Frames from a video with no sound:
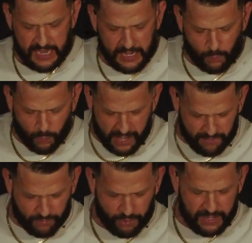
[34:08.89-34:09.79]
in
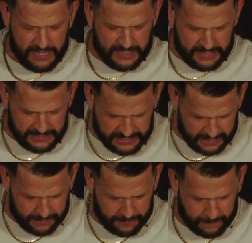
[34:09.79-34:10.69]
whatever he
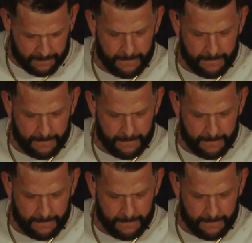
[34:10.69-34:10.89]
did.